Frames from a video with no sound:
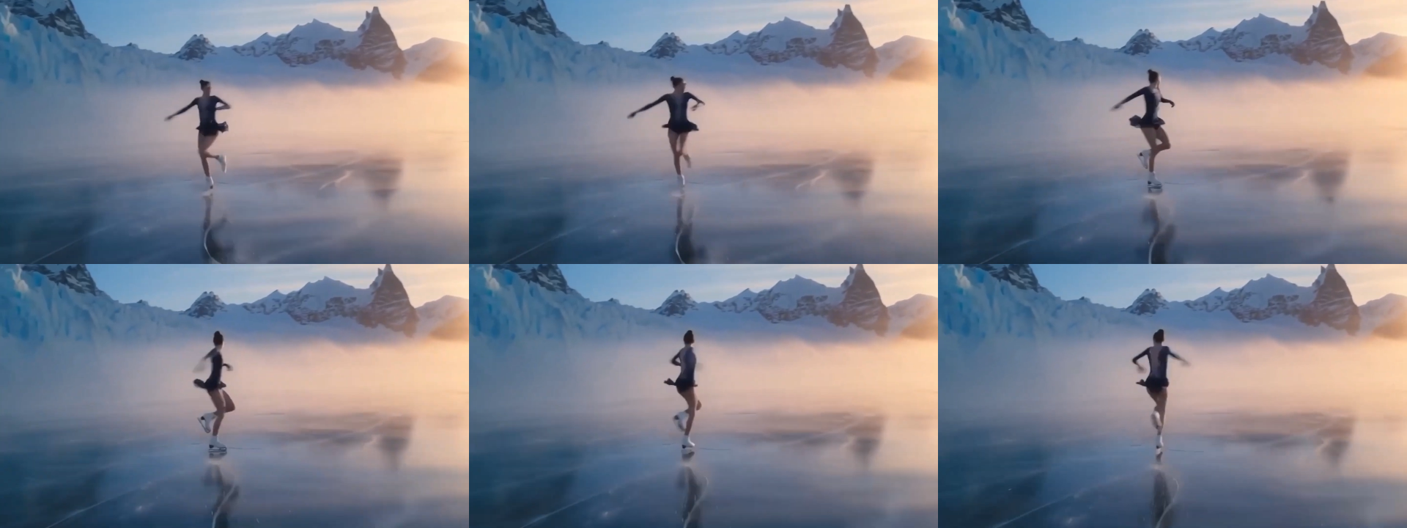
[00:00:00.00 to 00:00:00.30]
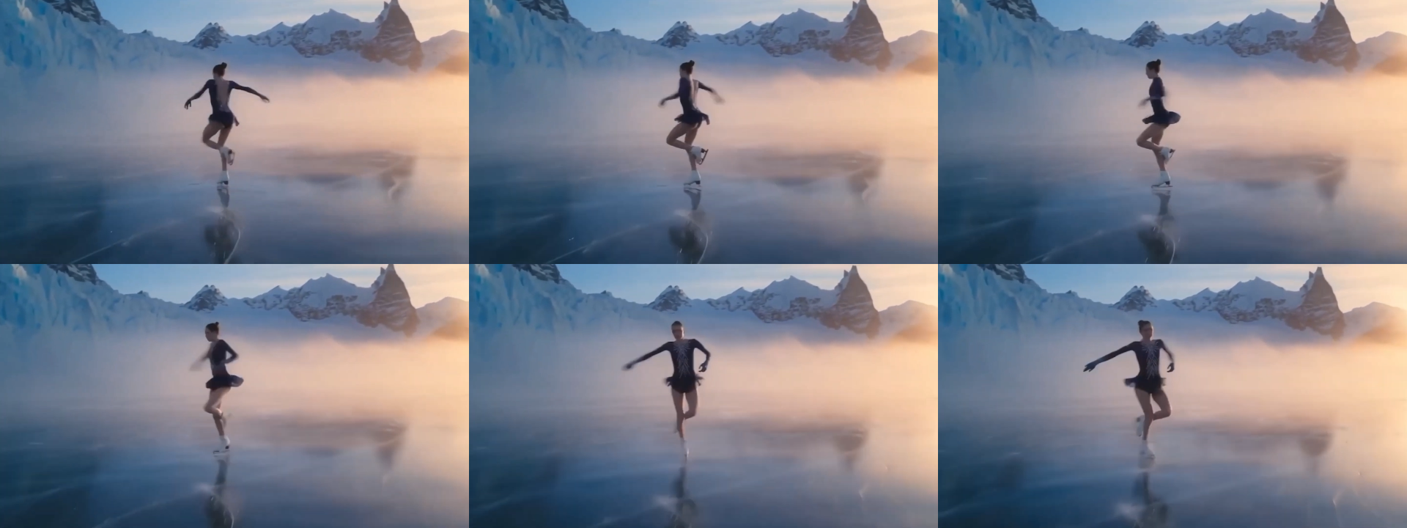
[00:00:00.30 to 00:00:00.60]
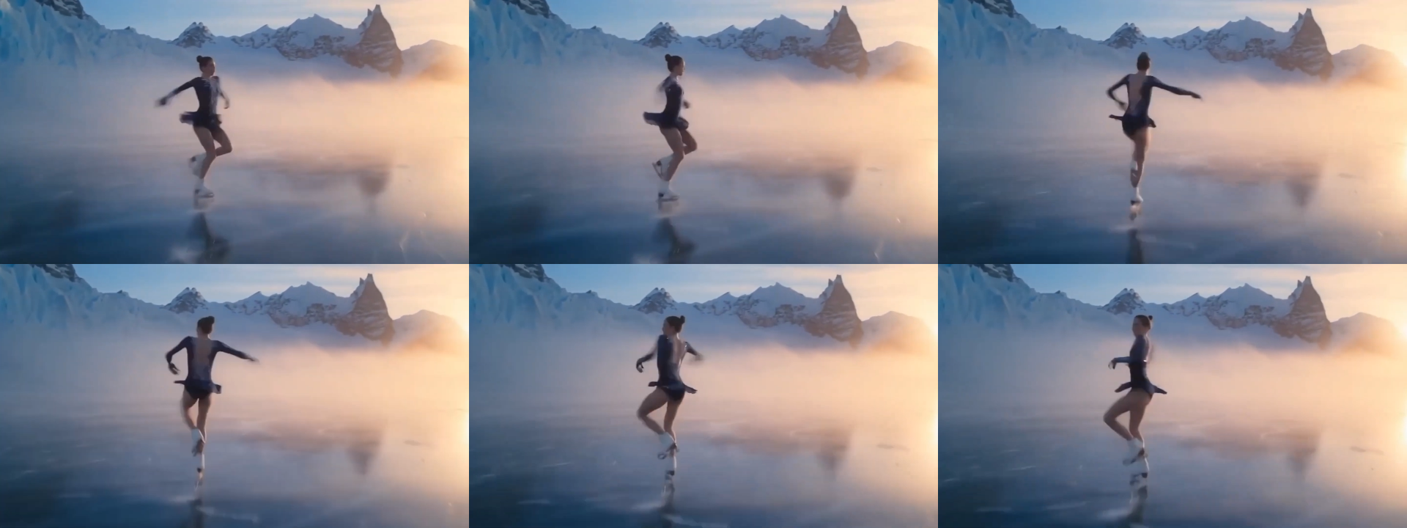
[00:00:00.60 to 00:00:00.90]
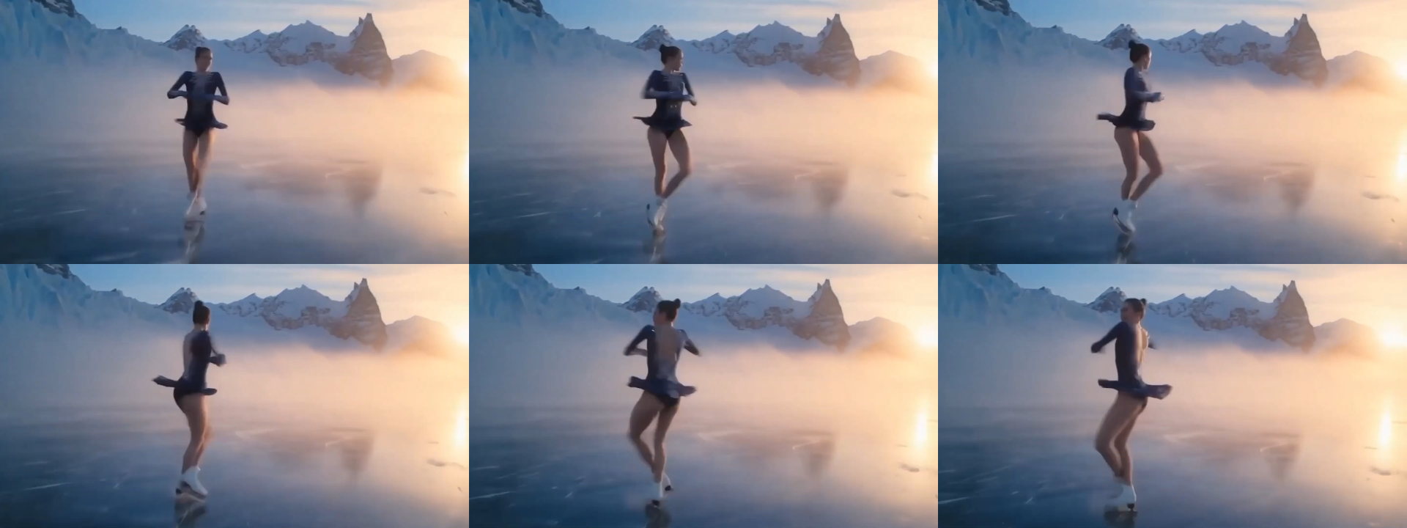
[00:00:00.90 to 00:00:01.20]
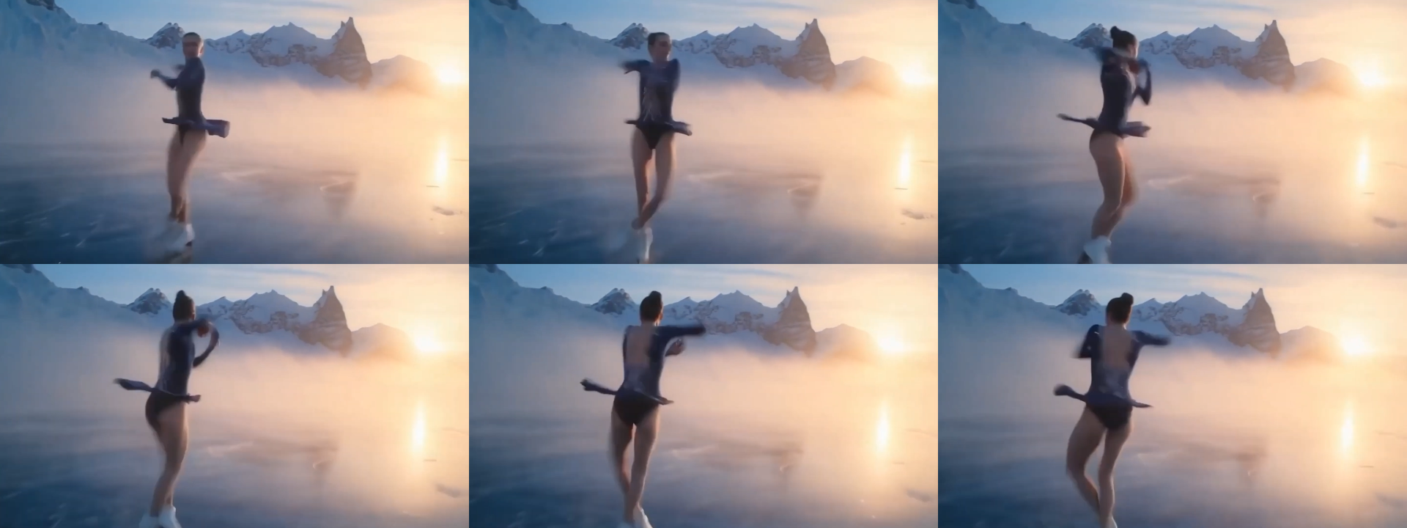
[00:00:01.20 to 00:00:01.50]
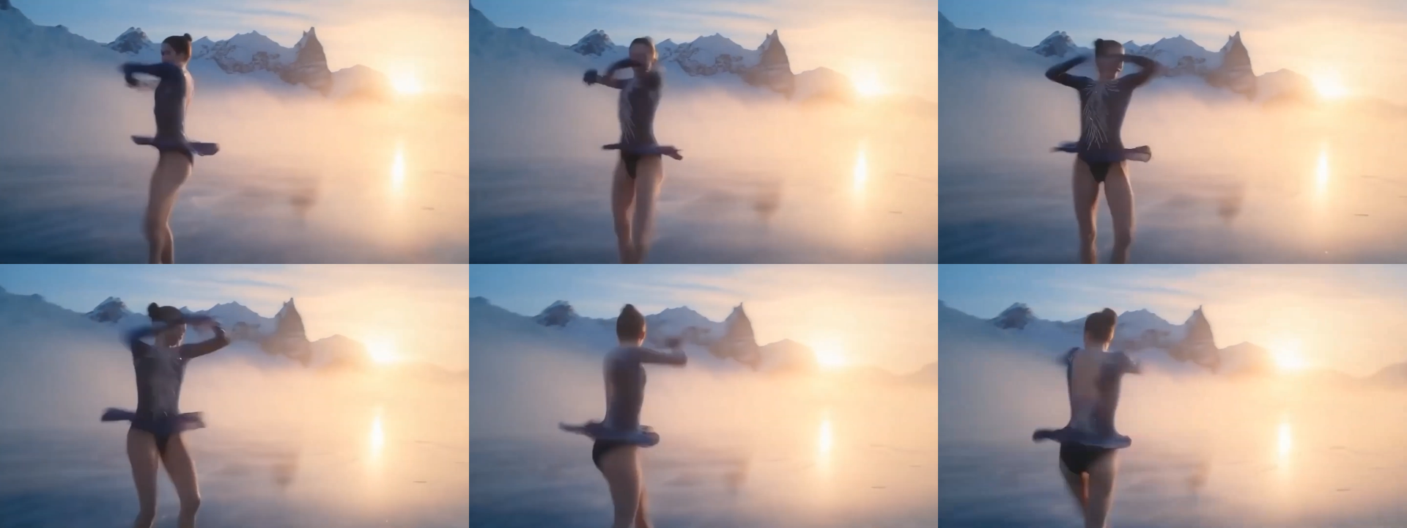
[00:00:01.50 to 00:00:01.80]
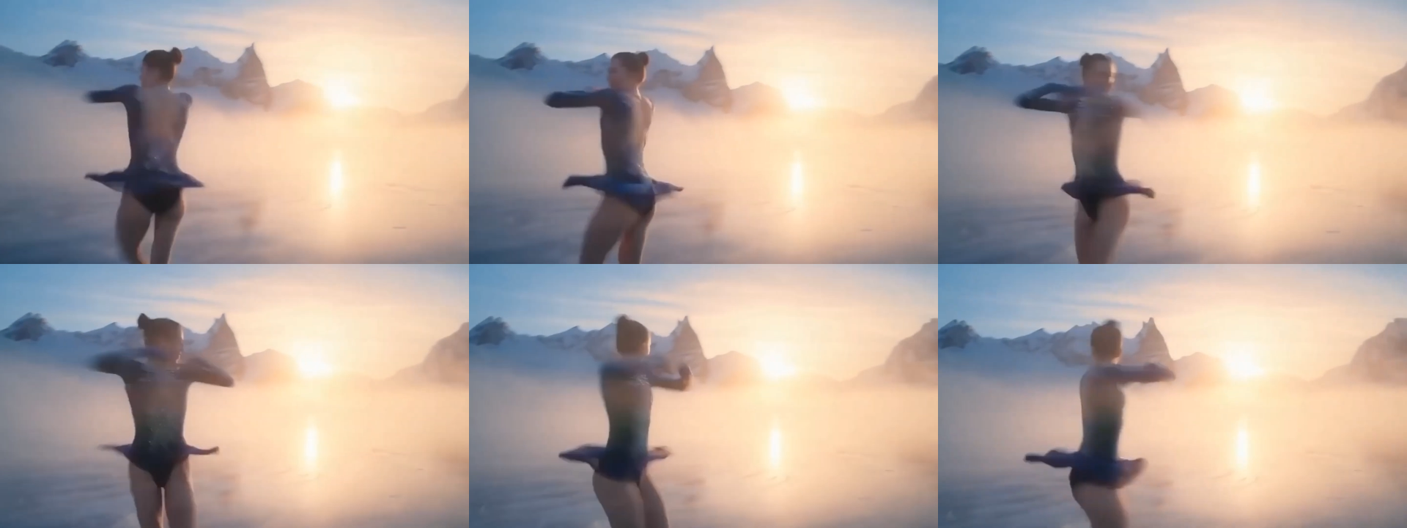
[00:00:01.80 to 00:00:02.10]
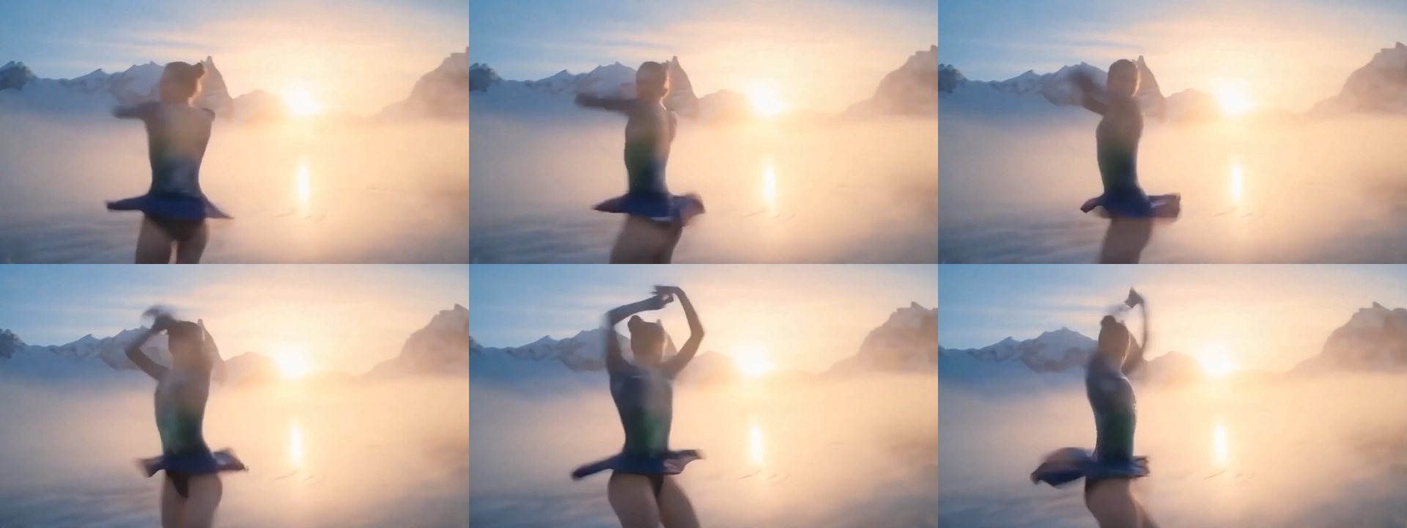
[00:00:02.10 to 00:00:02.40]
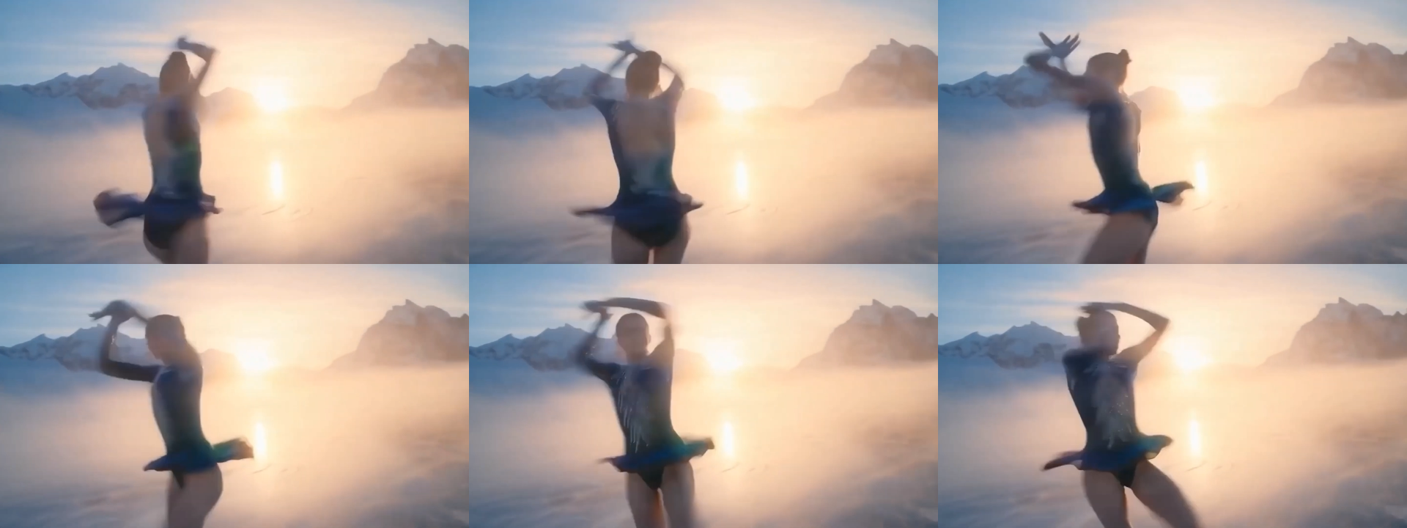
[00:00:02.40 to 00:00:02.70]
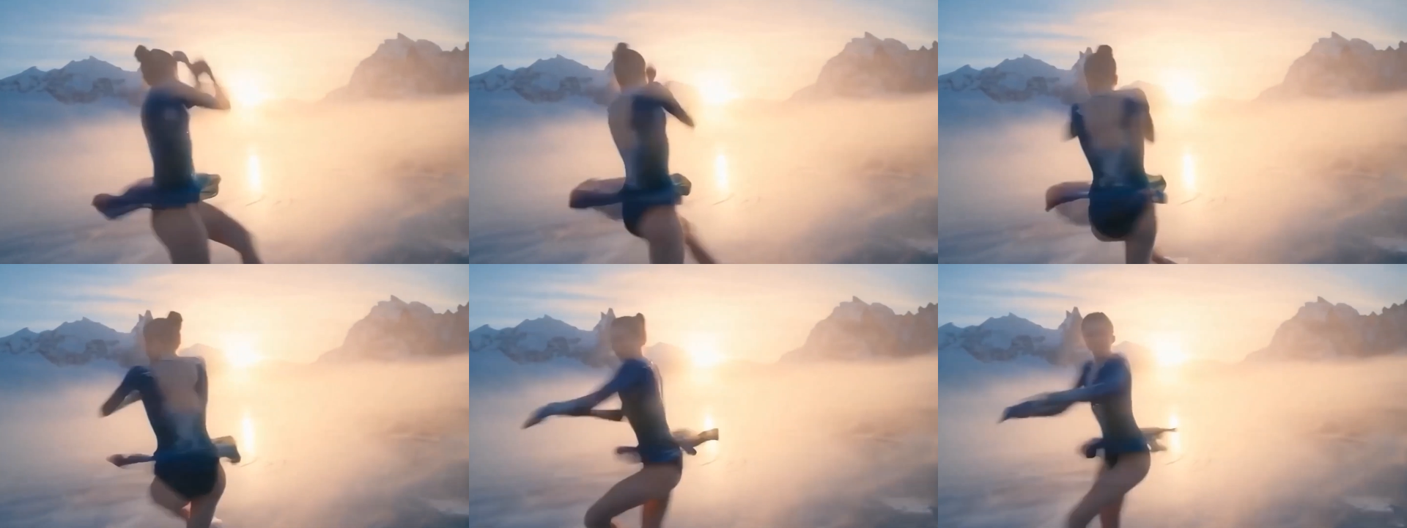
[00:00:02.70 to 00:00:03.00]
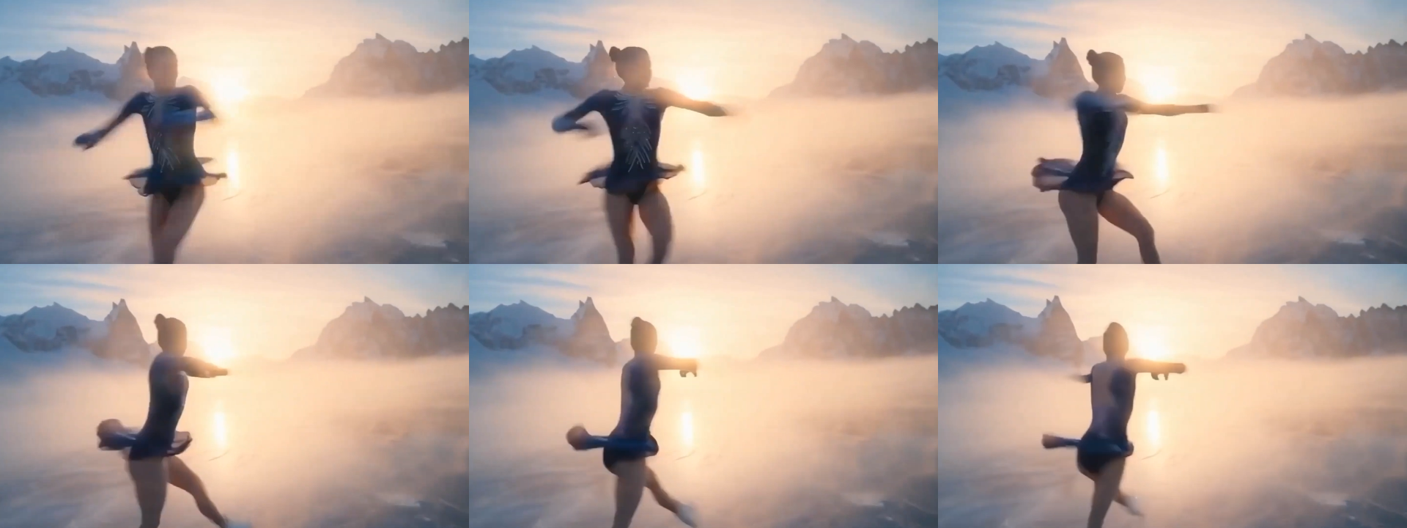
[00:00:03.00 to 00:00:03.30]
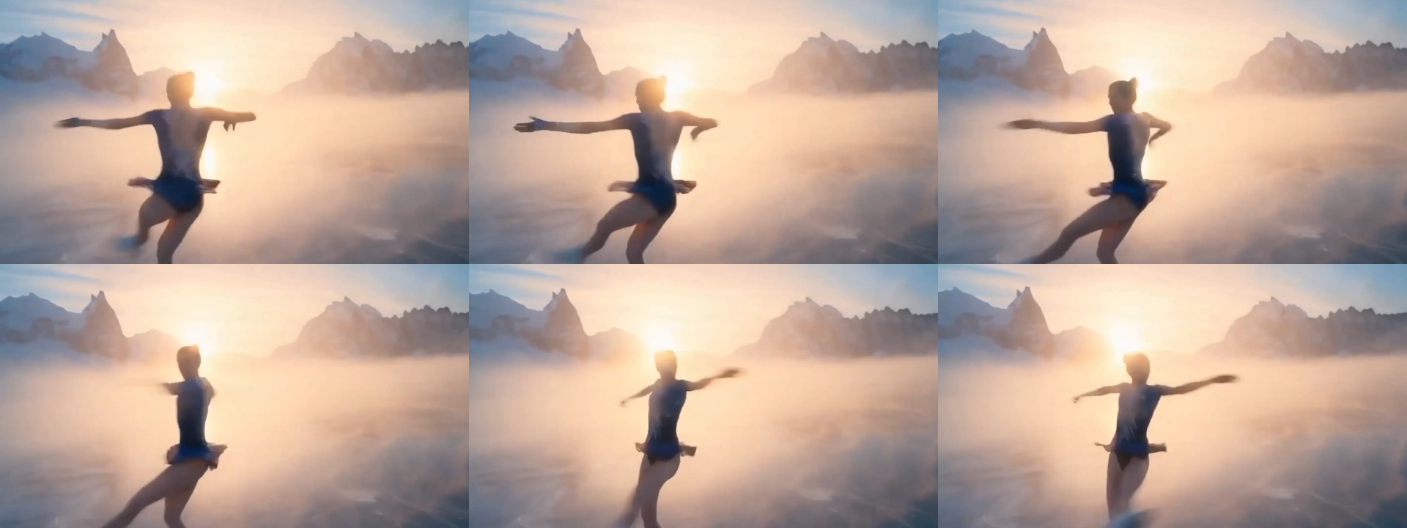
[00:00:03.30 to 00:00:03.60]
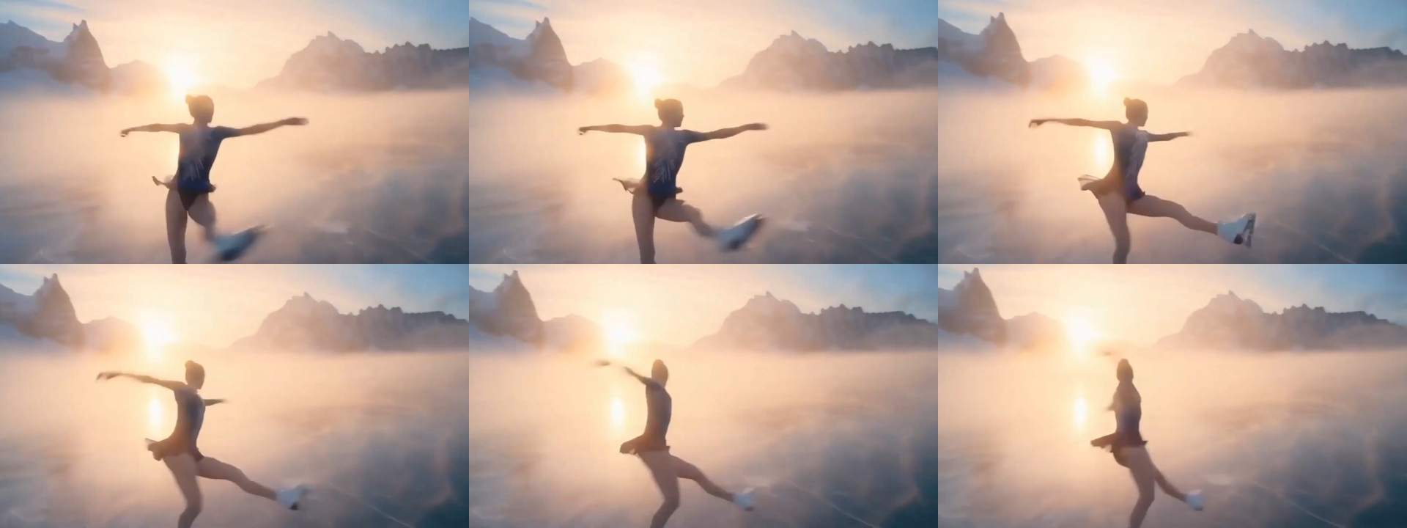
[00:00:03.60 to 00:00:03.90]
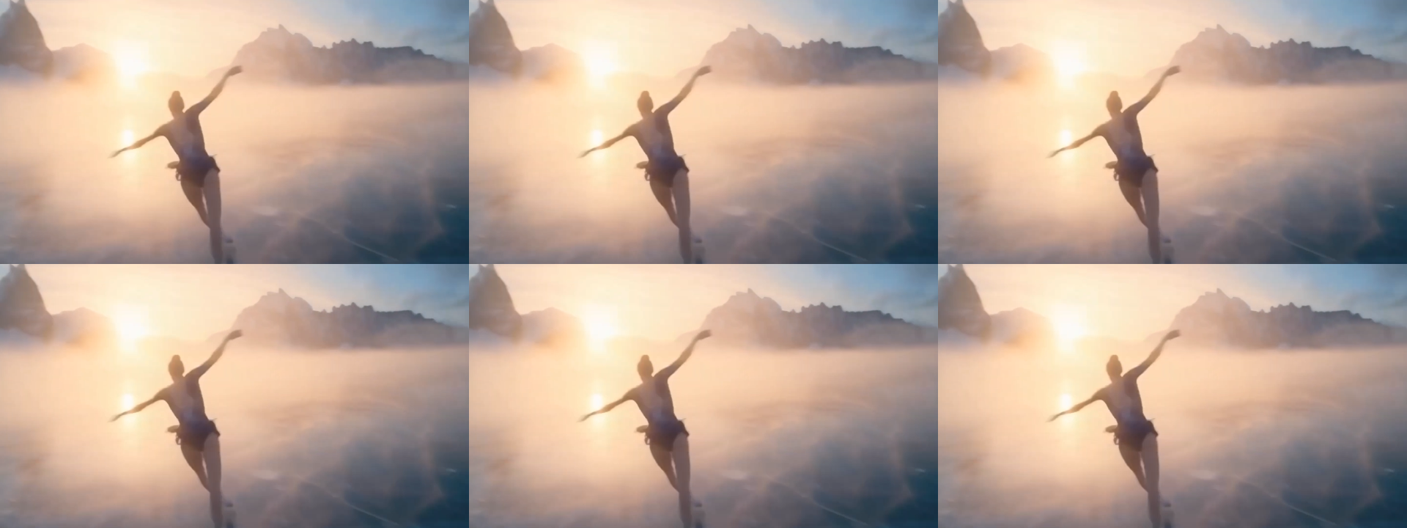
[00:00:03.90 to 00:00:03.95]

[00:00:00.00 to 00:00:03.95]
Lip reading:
Nobody's mouth can be seen.